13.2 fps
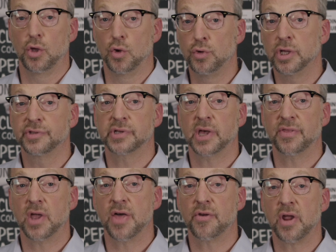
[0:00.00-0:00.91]
Unions, on
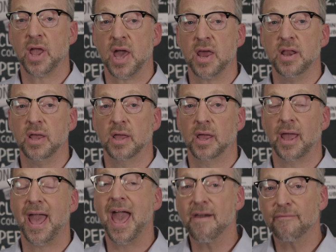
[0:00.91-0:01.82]
the other hand,
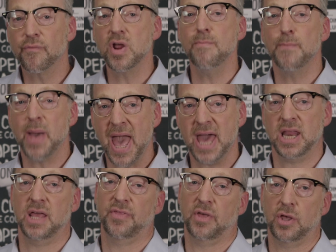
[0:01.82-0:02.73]
every
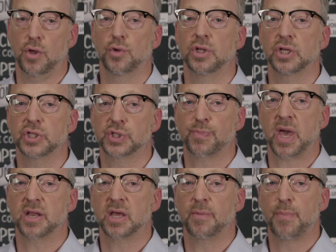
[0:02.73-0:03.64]
penny the unions
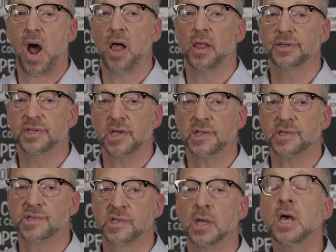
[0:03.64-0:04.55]
spend on
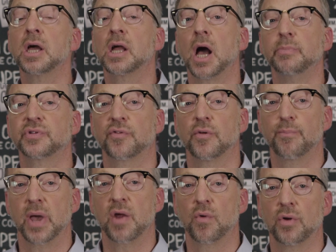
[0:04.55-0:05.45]
politics comes
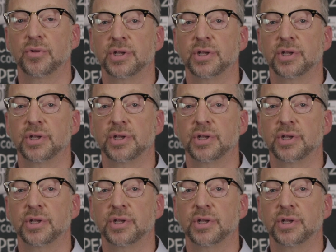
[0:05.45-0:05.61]
from payroll